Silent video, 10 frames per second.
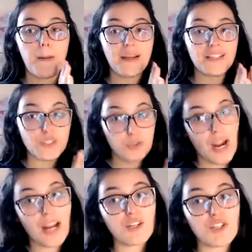a
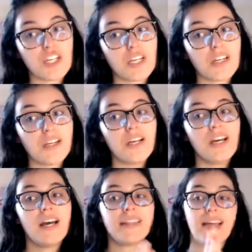strategy
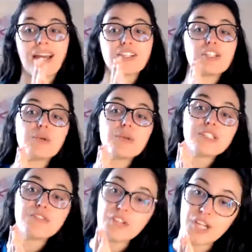that actually
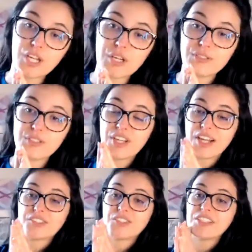works for you so
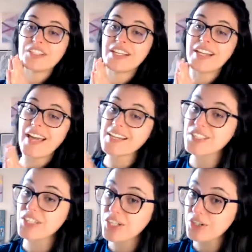actually you can
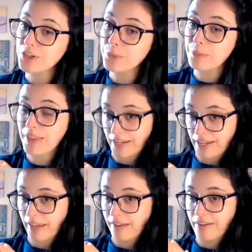execute your
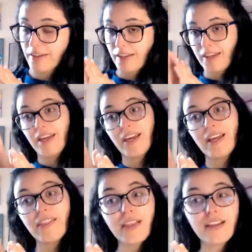planning
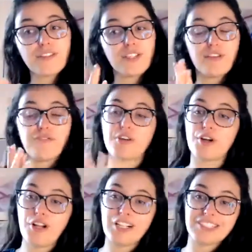and then achieve your
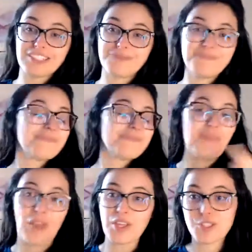goals.
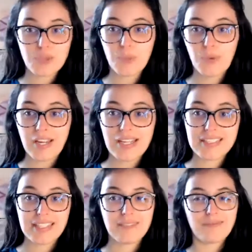Super
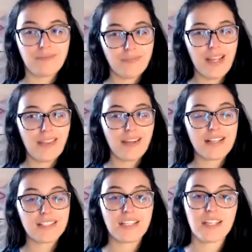easy. Not that
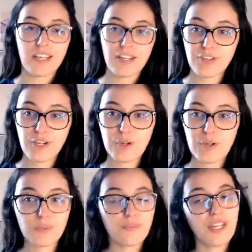easy if
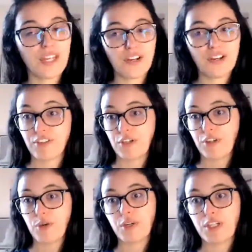you don't
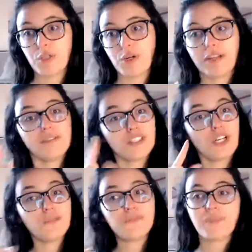know what you're doing.
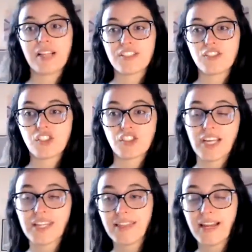So let's
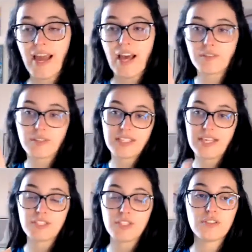check that out.
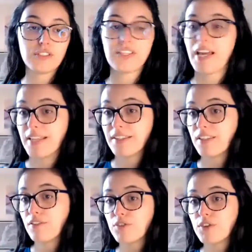Stay tuned at the end
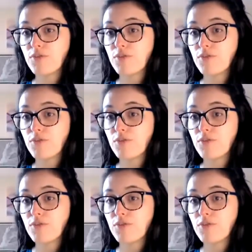of the